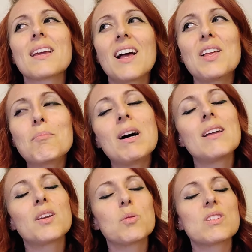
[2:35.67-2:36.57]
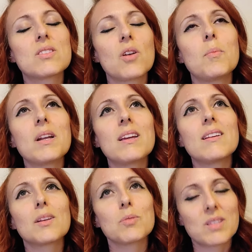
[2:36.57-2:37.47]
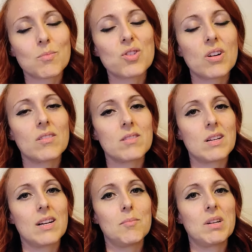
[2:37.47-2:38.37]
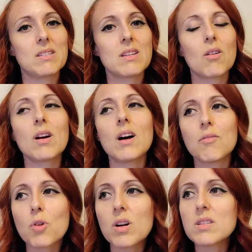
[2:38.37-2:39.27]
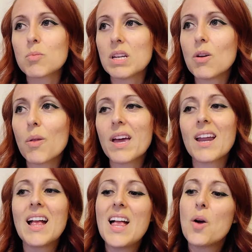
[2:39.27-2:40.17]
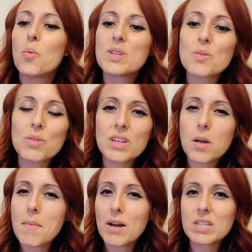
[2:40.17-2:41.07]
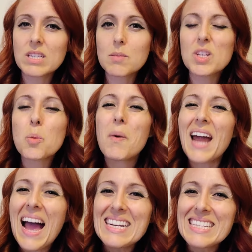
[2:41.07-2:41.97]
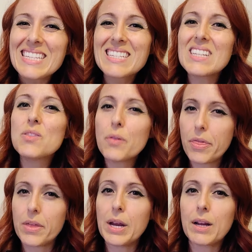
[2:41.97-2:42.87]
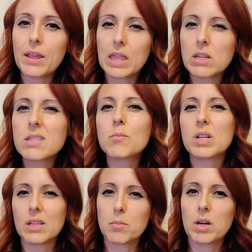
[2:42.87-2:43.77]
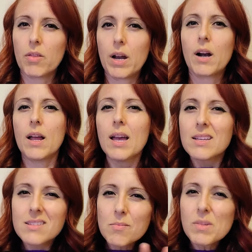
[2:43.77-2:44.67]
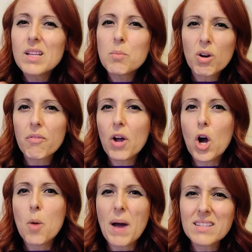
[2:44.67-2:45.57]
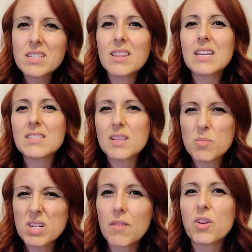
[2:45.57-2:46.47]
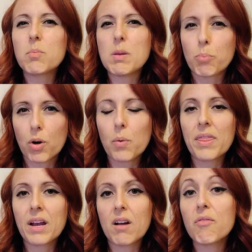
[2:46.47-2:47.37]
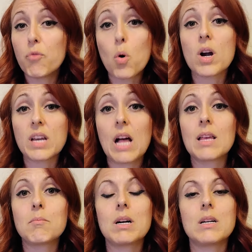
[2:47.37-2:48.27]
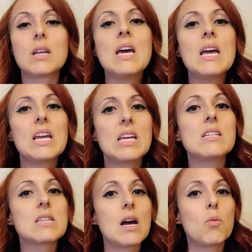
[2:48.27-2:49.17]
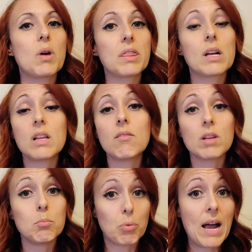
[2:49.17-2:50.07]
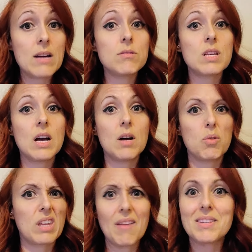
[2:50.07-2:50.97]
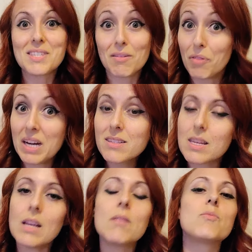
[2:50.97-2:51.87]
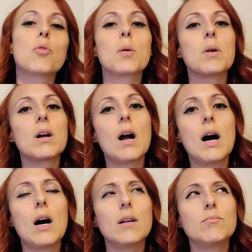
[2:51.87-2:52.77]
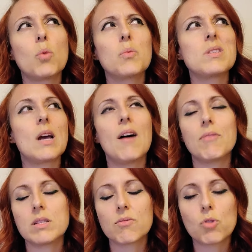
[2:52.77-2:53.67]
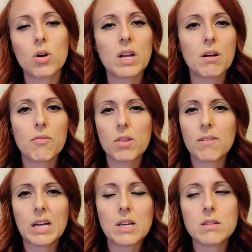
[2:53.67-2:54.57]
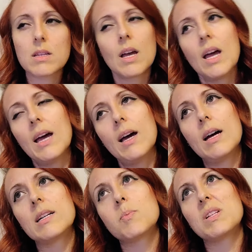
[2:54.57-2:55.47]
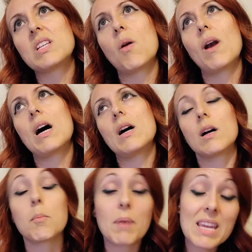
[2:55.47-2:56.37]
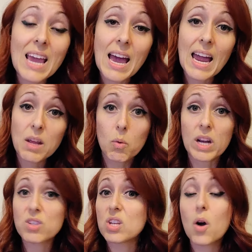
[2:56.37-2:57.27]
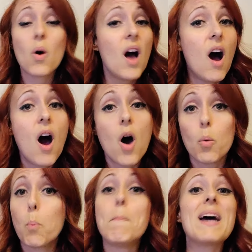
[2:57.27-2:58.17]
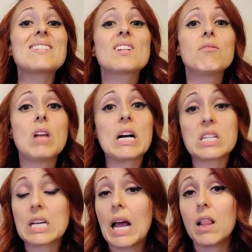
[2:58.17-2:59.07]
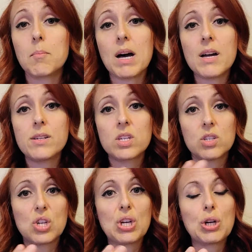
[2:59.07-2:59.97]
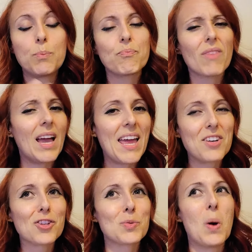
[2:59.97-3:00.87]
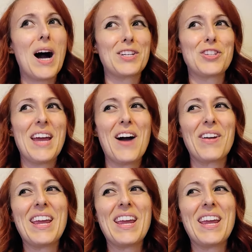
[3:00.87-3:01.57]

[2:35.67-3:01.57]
Kellen Mond, there was some struggles here in Minnesota. Of course, we know that wasn't really amounting to much, but I still think there's some glimmer there. Some glimmer of hope. I still think some stuff could be brewing there for Kellen Mond. He's now with the Cleveland Browns with Kevin Stefanski, former, what was he, offensive coordinator for the Vikings. Oh, it's been so long. But yeah, anyway, so best of luck to Kellen Mond too. And just watch now.